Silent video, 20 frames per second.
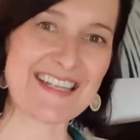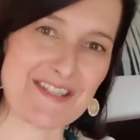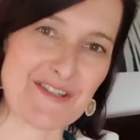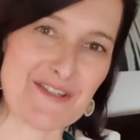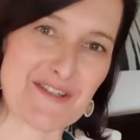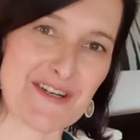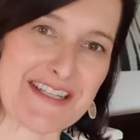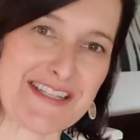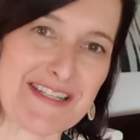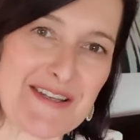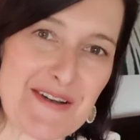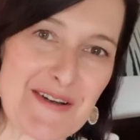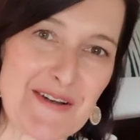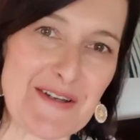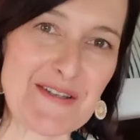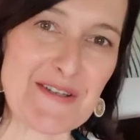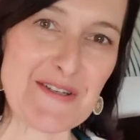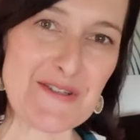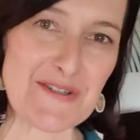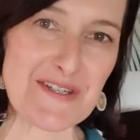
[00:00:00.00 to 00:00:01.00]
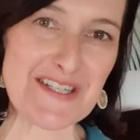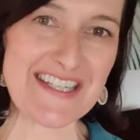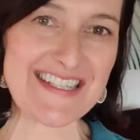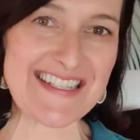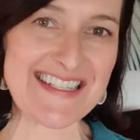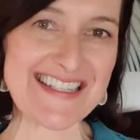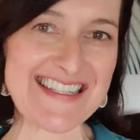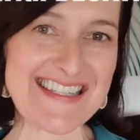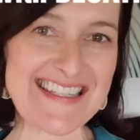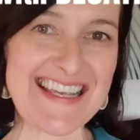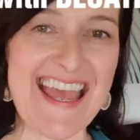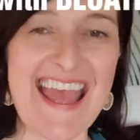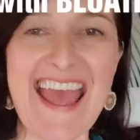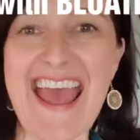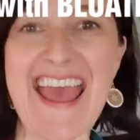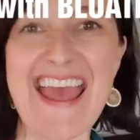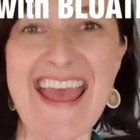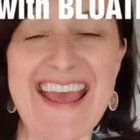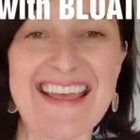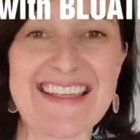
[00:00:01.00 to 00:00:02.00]
It's Tracie Connor, nutritionist,
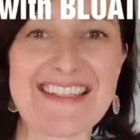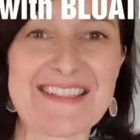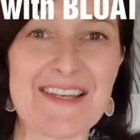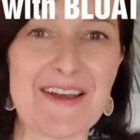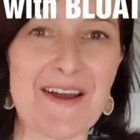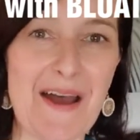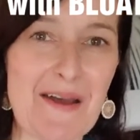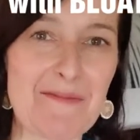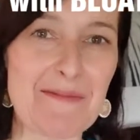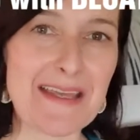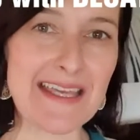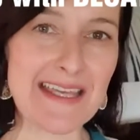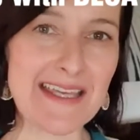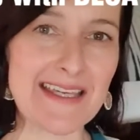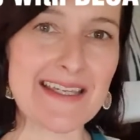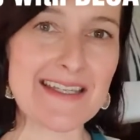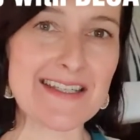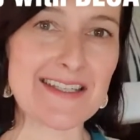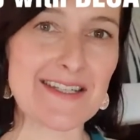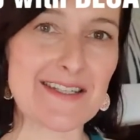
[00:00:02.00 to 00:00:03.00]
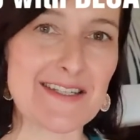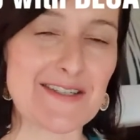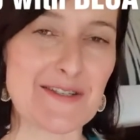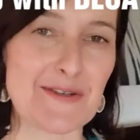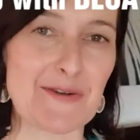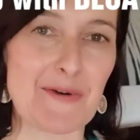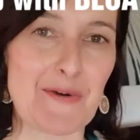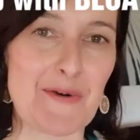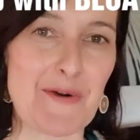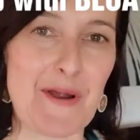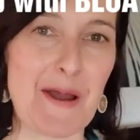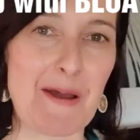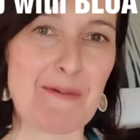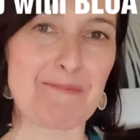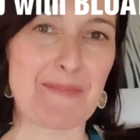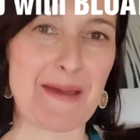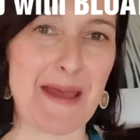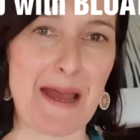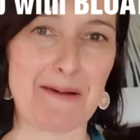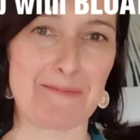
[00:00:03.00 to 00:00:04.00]
and I'm here to talk
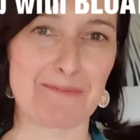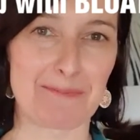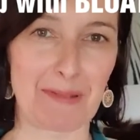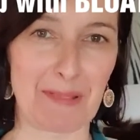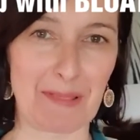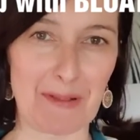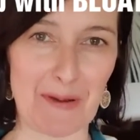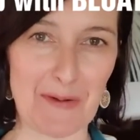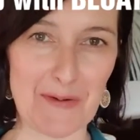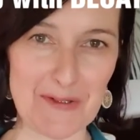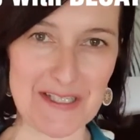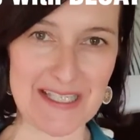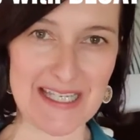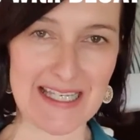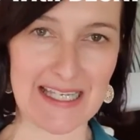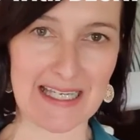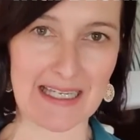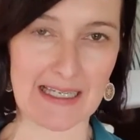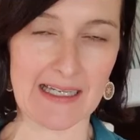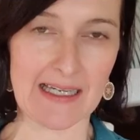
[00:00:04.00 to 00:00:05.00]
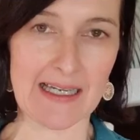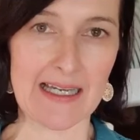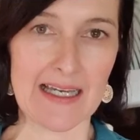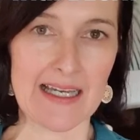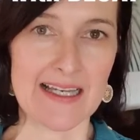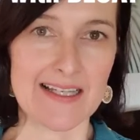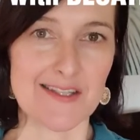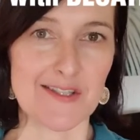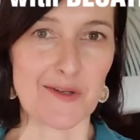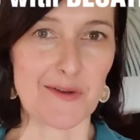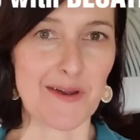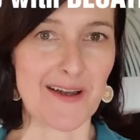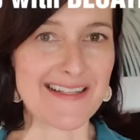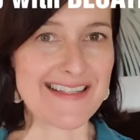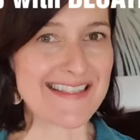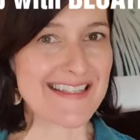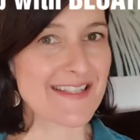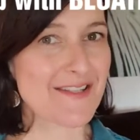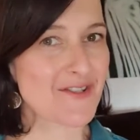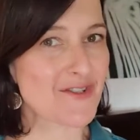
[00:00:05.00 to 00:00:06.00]
about bloating. So
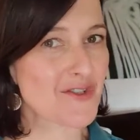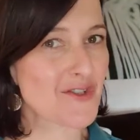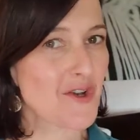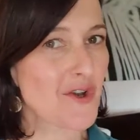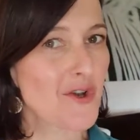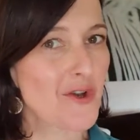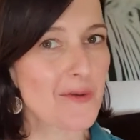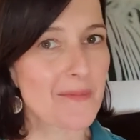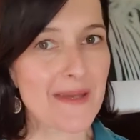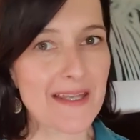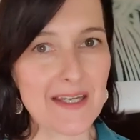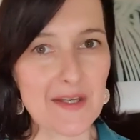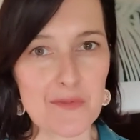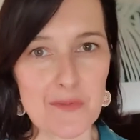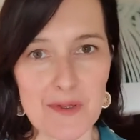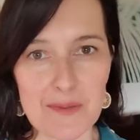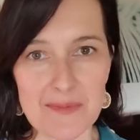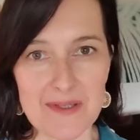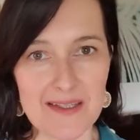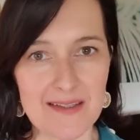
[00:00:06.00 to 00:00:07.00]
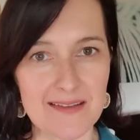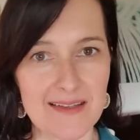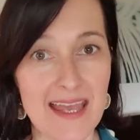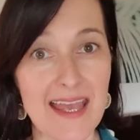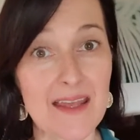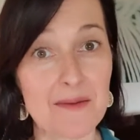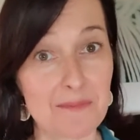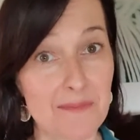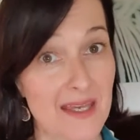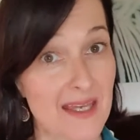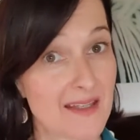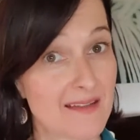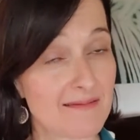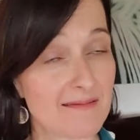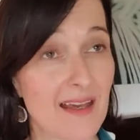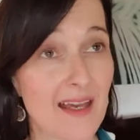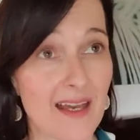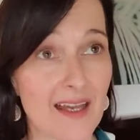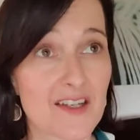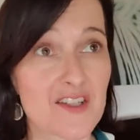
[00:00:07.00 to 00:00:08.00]
I see so many women and
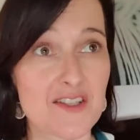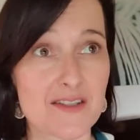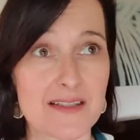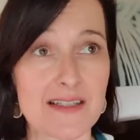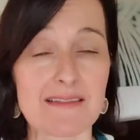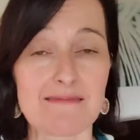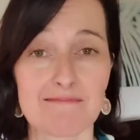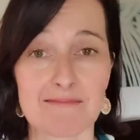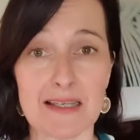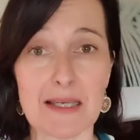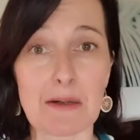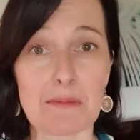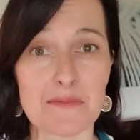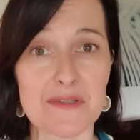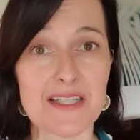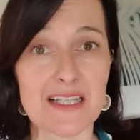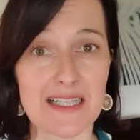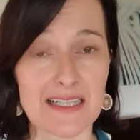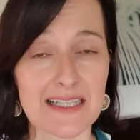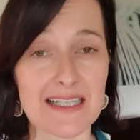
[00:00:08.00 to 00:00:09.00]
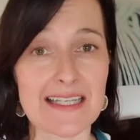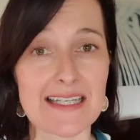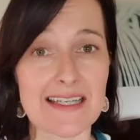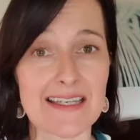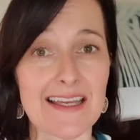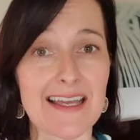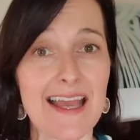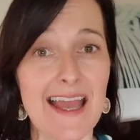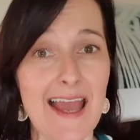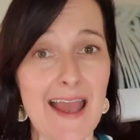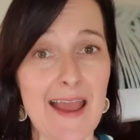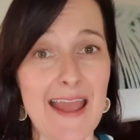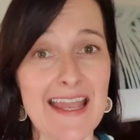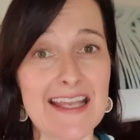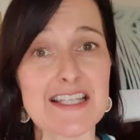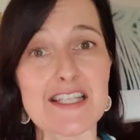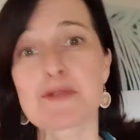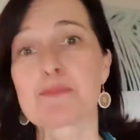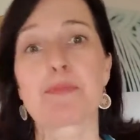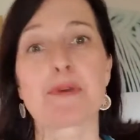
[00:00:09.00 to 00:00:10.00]
men actually come to clinic
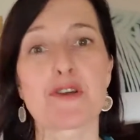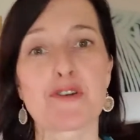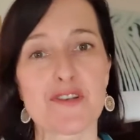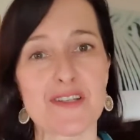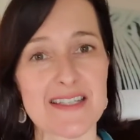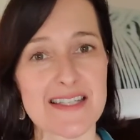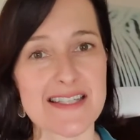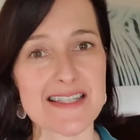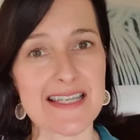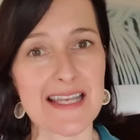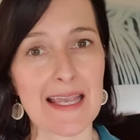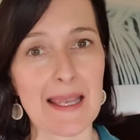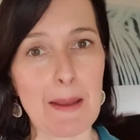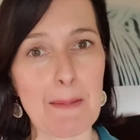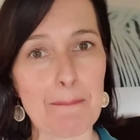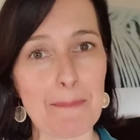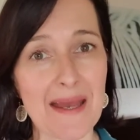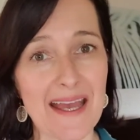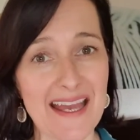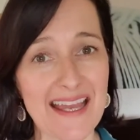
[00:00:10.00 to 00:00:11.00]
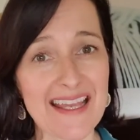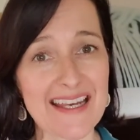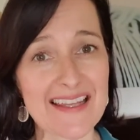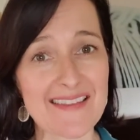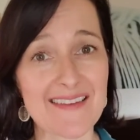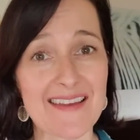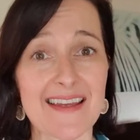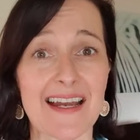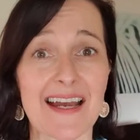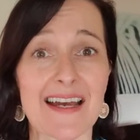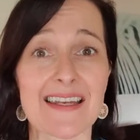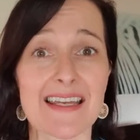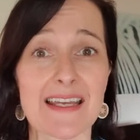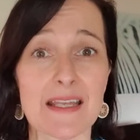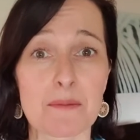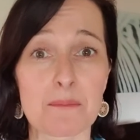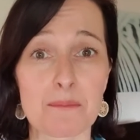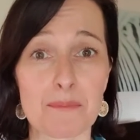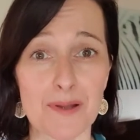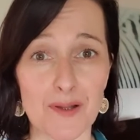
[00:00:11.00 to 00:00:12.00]
experiencing pain in the gut
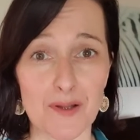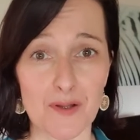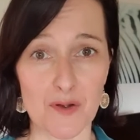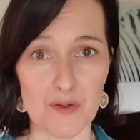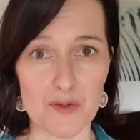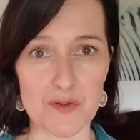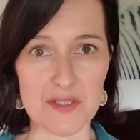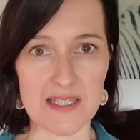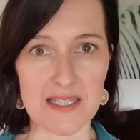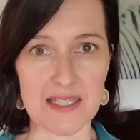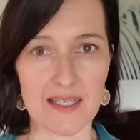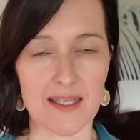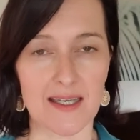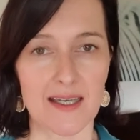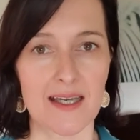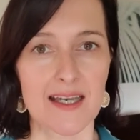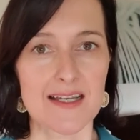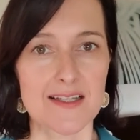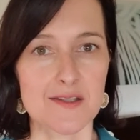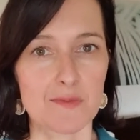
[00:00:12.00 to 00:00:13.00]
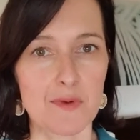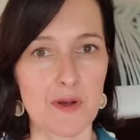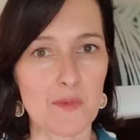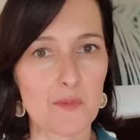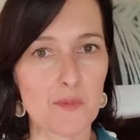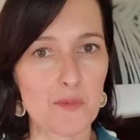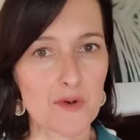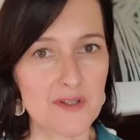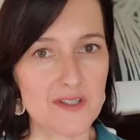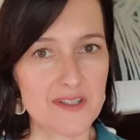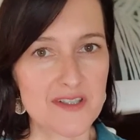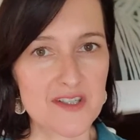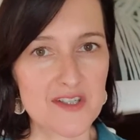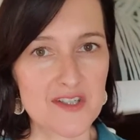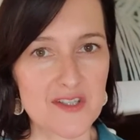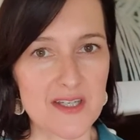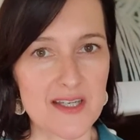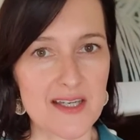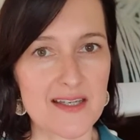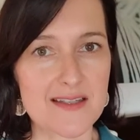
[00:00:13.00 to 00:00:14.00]
and bloating. So I wanted
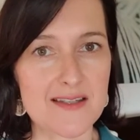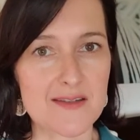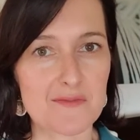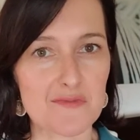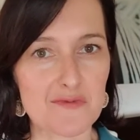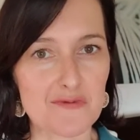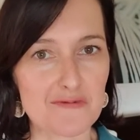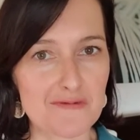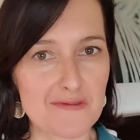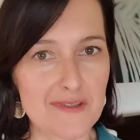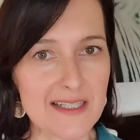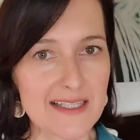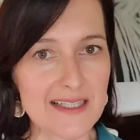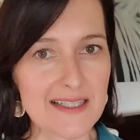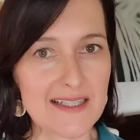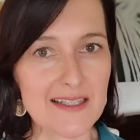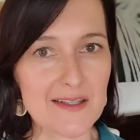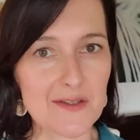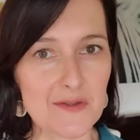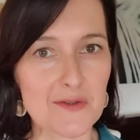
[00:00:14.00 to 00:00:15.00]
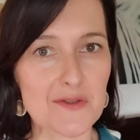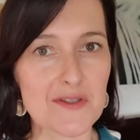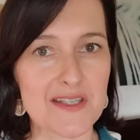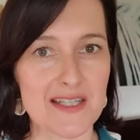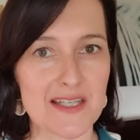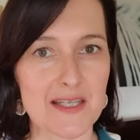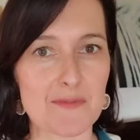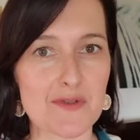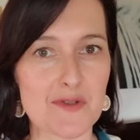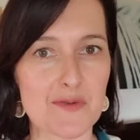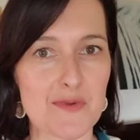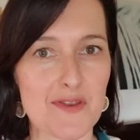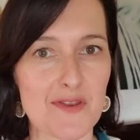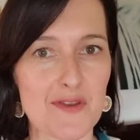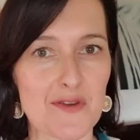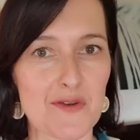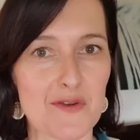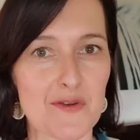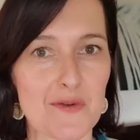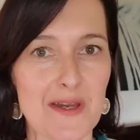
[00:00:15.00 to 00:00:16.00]
to share some really good tips
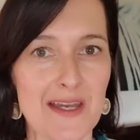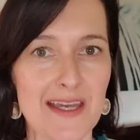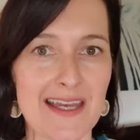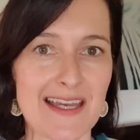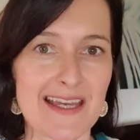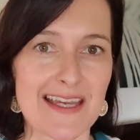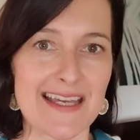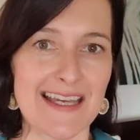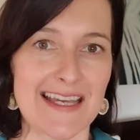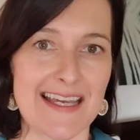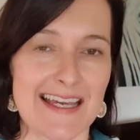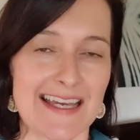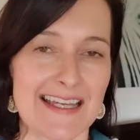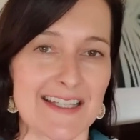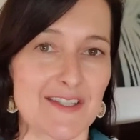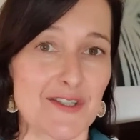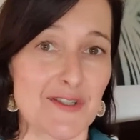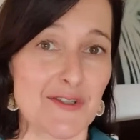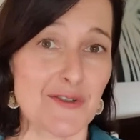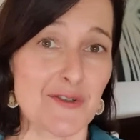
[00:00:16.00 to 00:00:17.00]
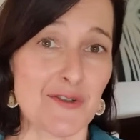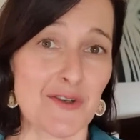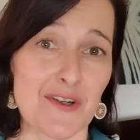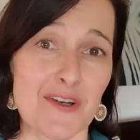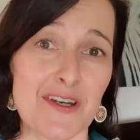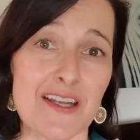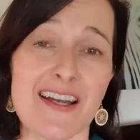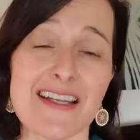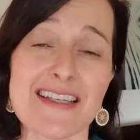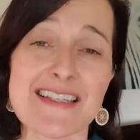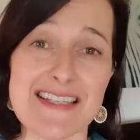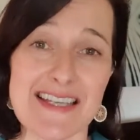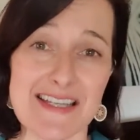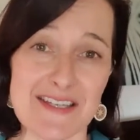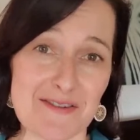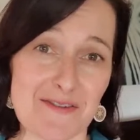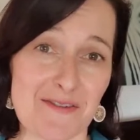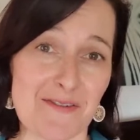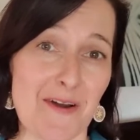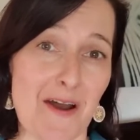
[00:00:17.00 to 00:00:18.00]
with you to not only
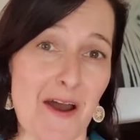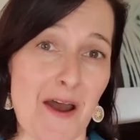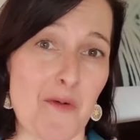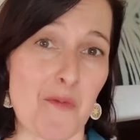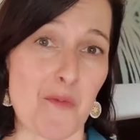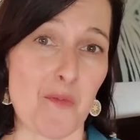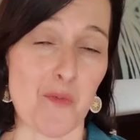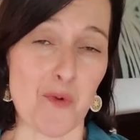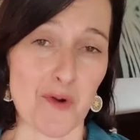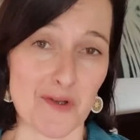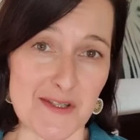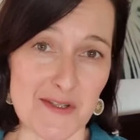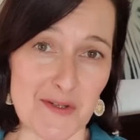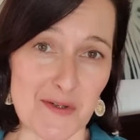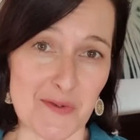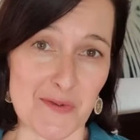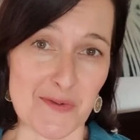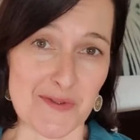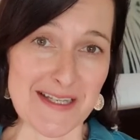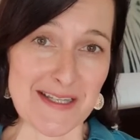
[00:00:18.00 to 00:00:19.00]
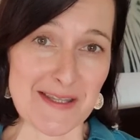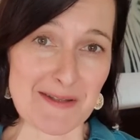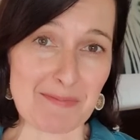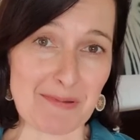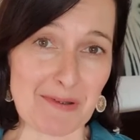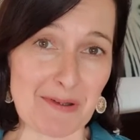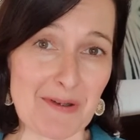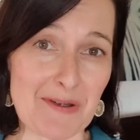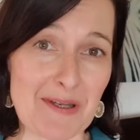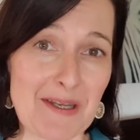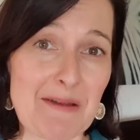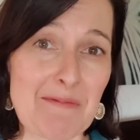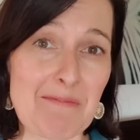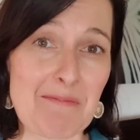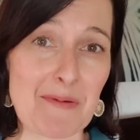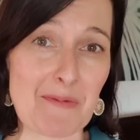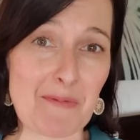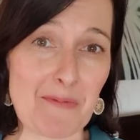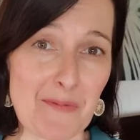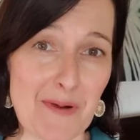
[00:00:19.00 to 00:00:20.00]
identify what's causing the
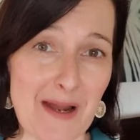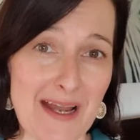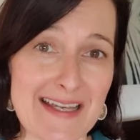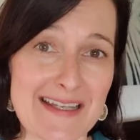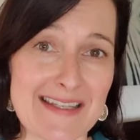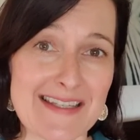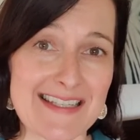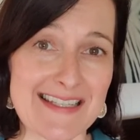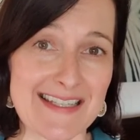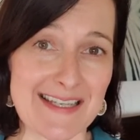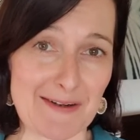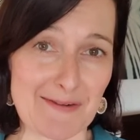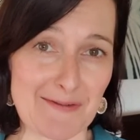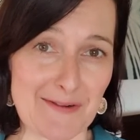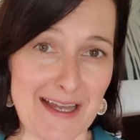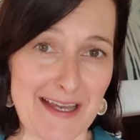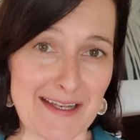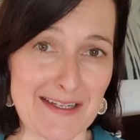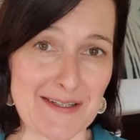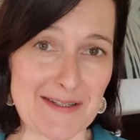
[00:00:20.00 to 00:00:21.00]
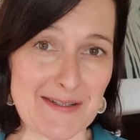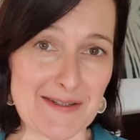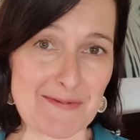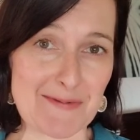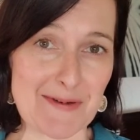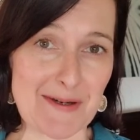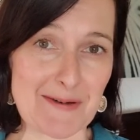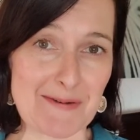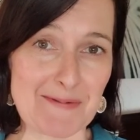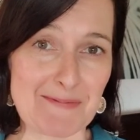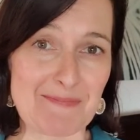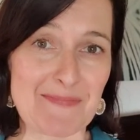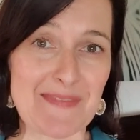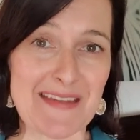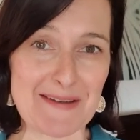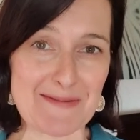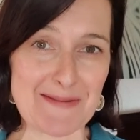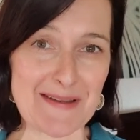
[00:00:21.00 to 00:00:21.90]
bloating, but ways to get around it as well.